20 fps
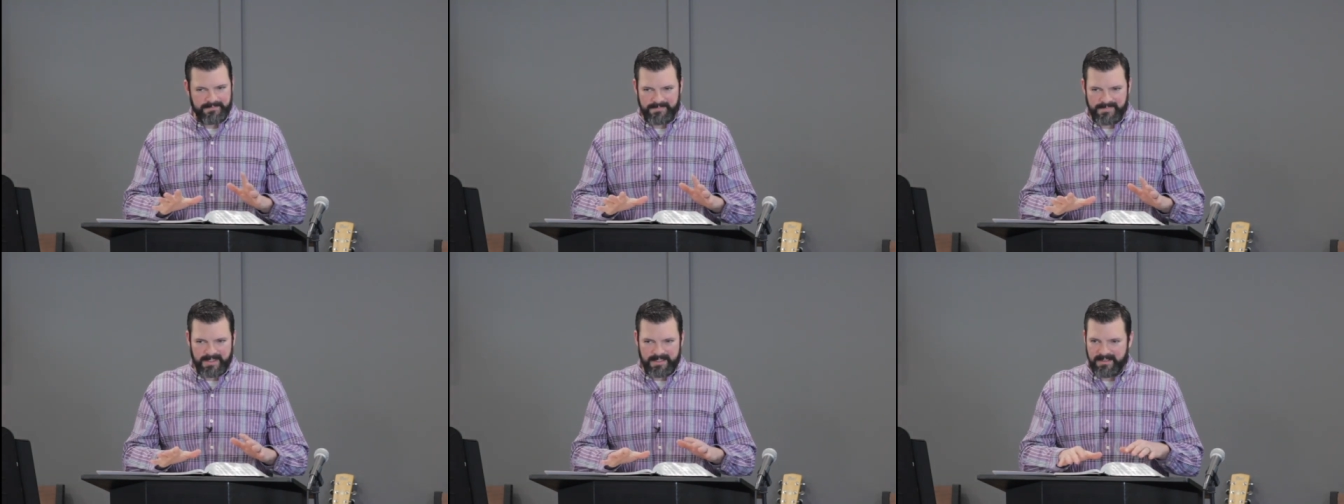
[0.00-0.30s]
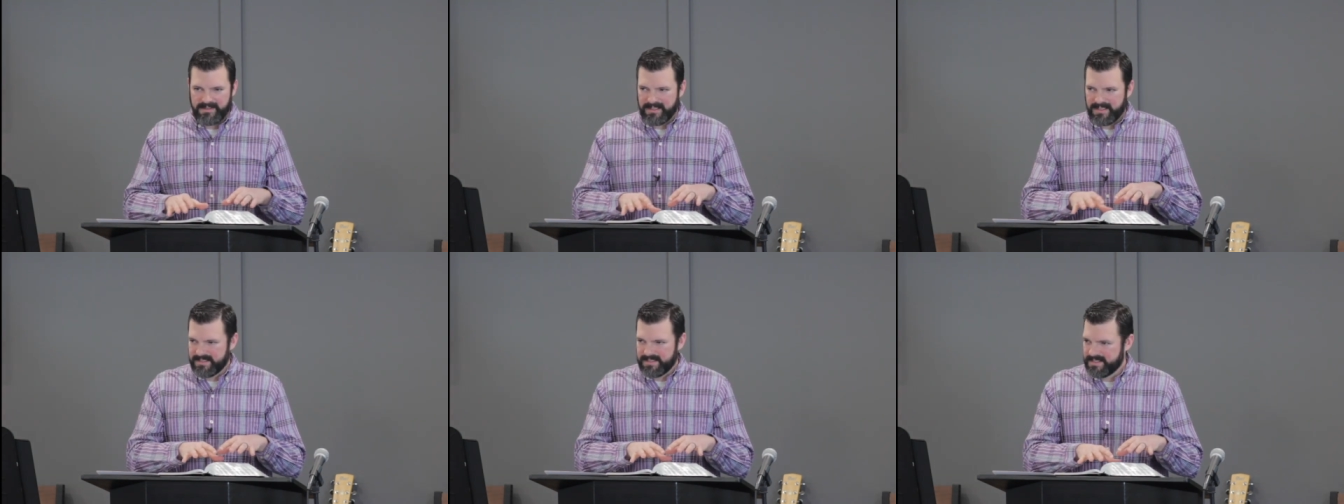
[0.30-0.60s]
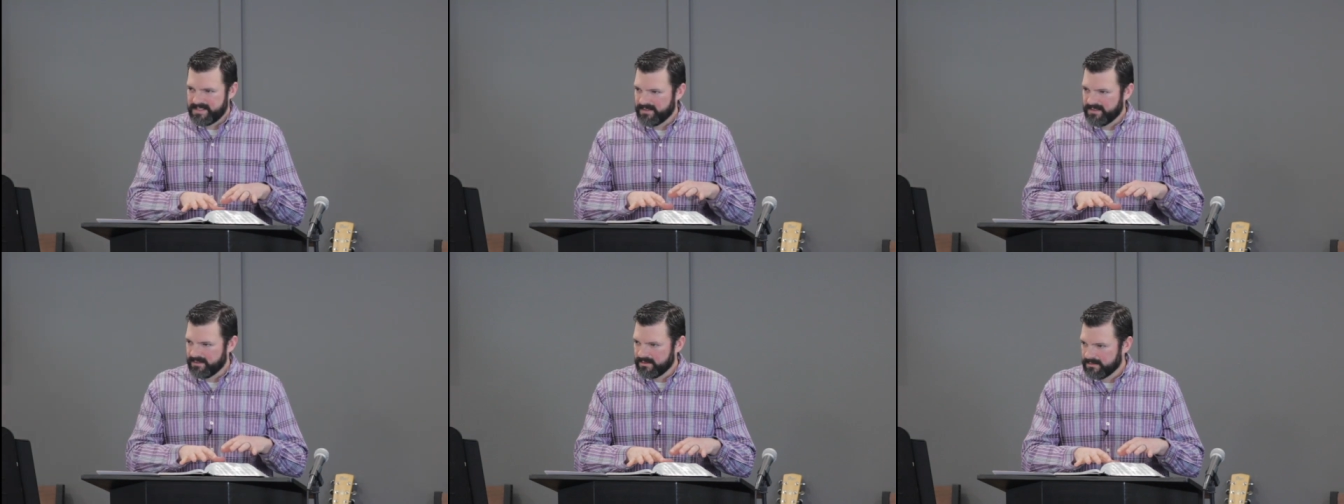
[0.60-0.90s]
None of that is
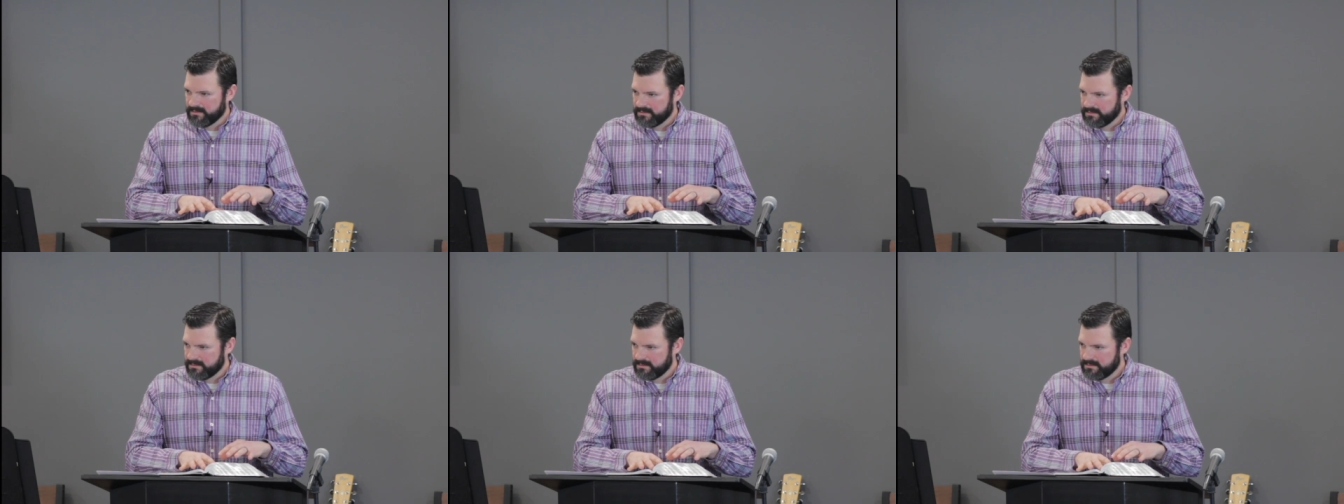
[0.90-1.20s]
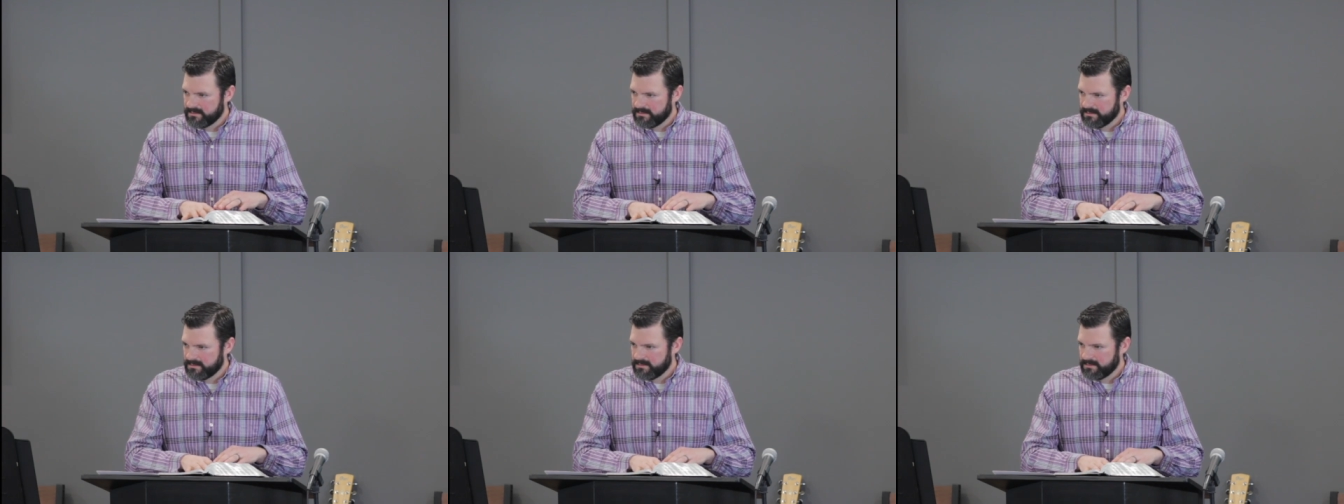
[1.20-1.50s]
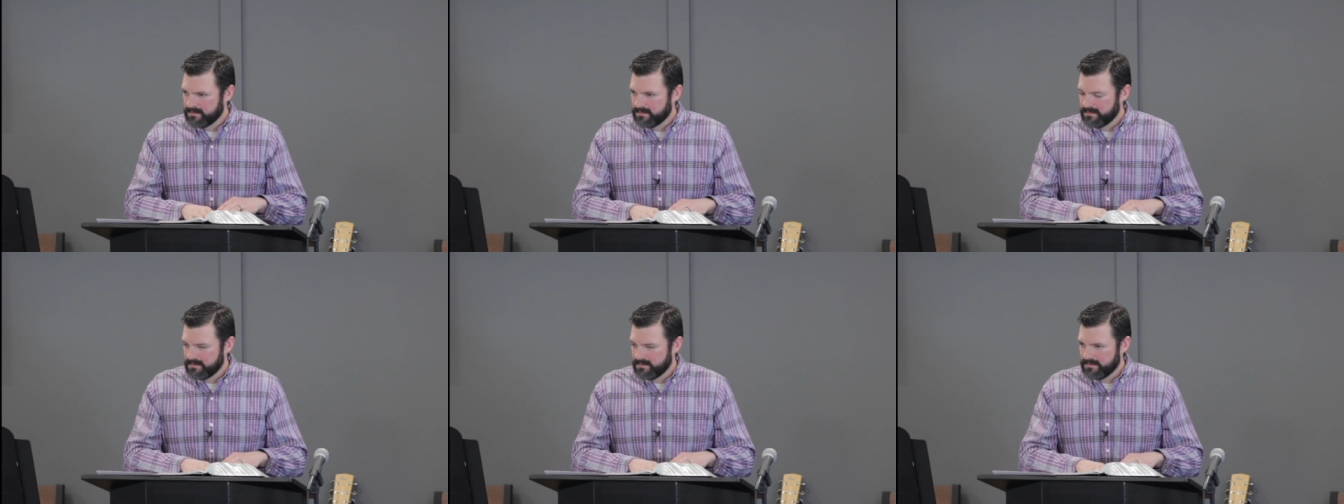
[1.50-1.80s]
here,
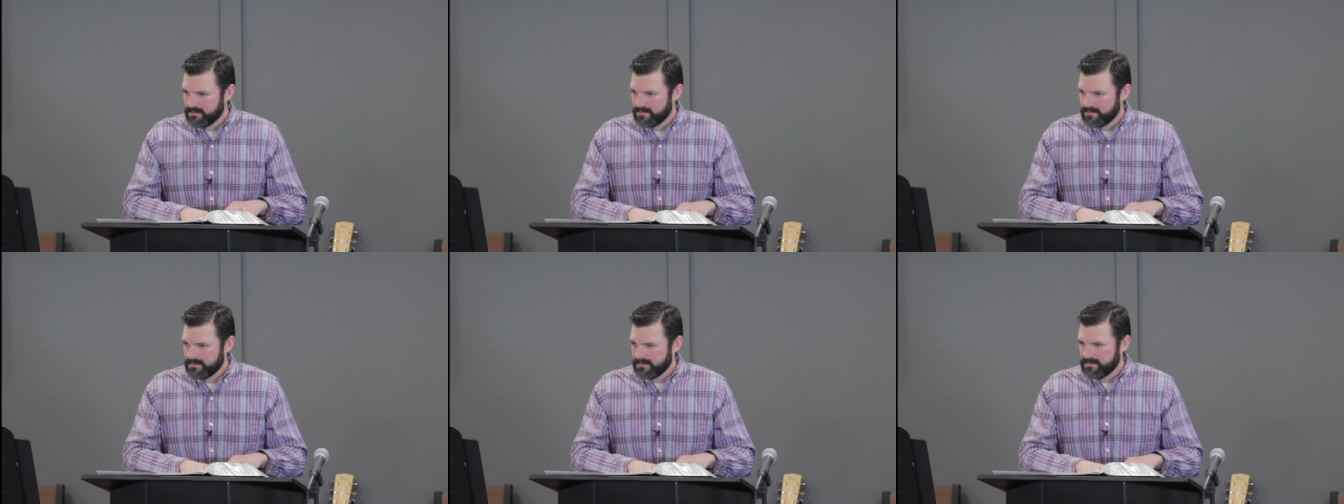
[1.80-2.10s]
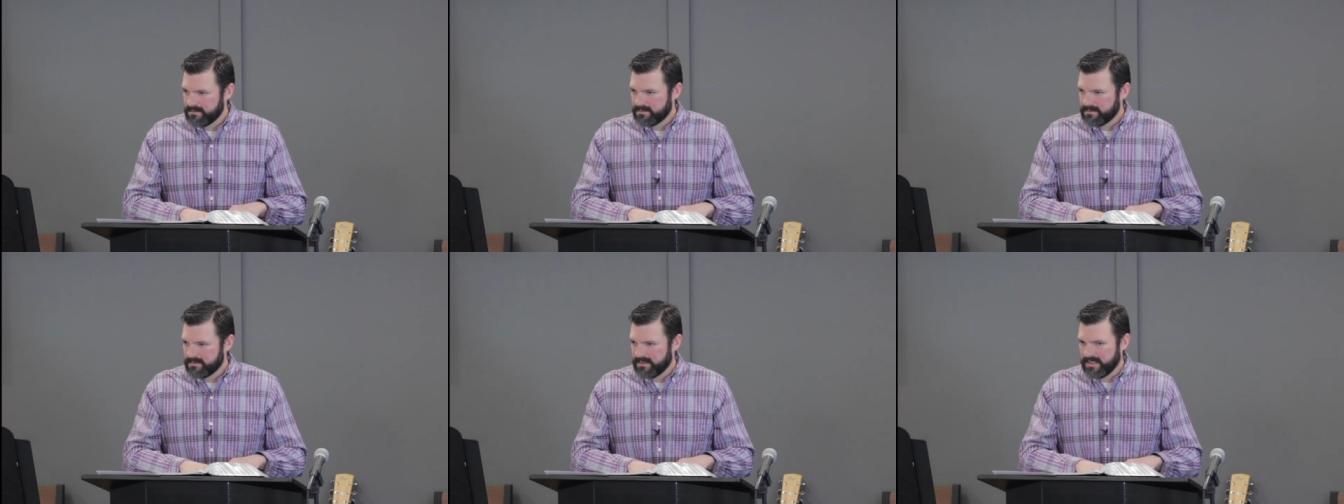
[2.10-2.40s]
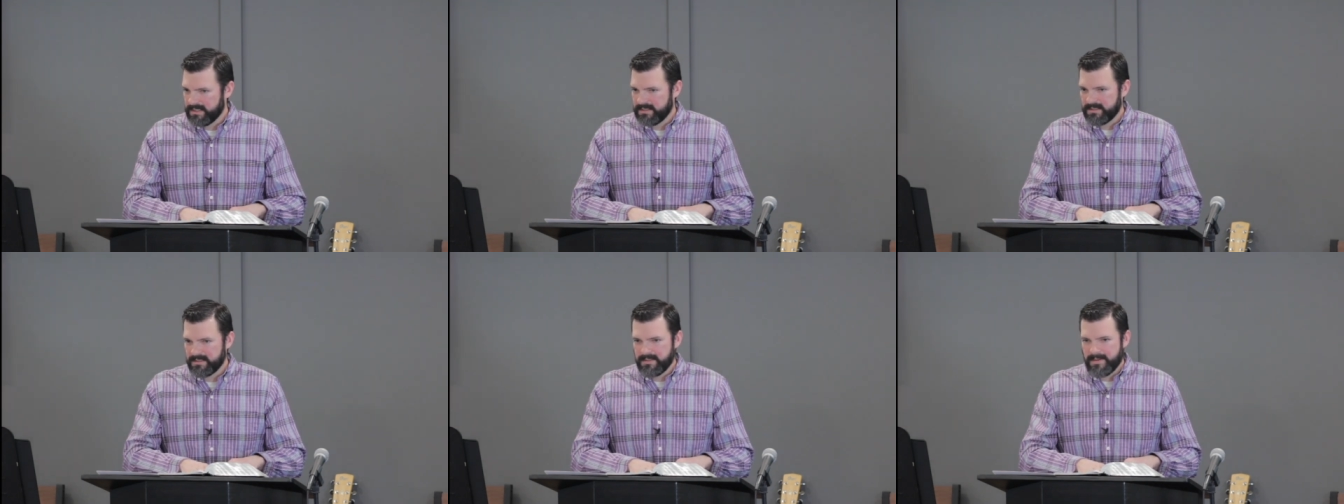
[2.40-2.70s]

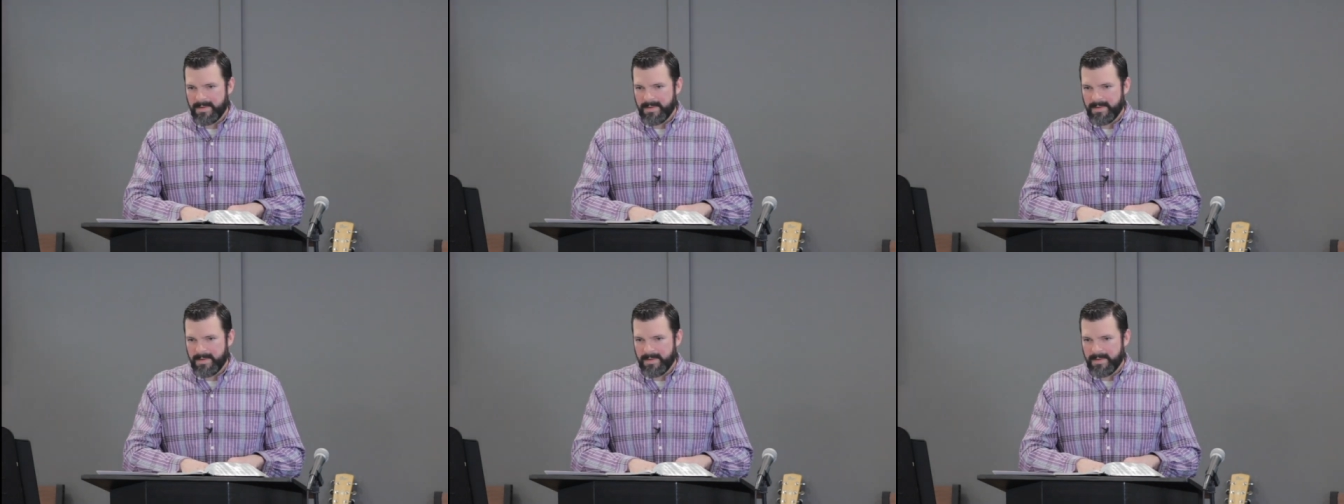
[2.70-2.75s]
right?